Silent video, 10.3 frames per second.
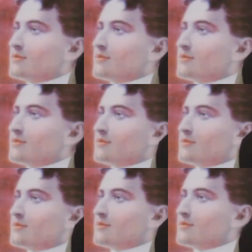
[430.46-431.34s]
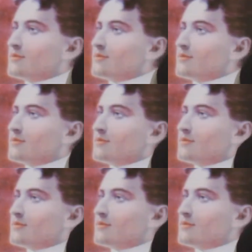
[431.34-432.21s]

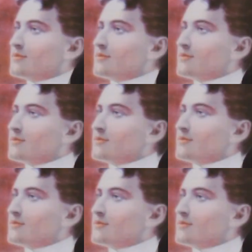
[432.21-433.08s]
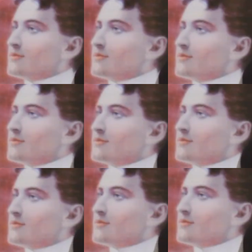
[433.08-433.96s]

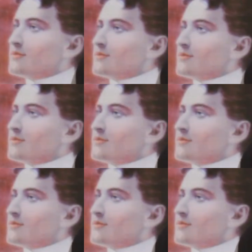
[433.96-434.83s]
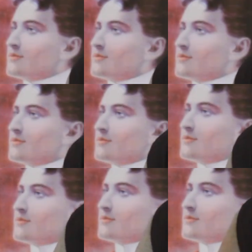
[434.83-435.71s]

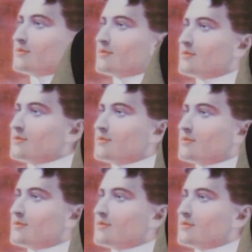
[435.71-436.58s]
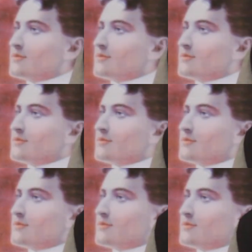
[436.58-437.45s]

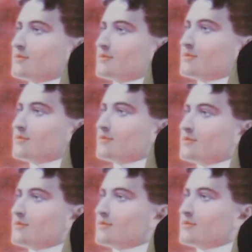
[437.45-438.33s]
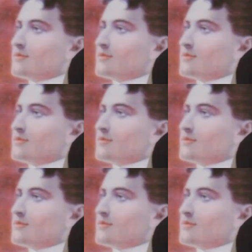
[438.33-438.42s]
No words are spoken by the person on screen.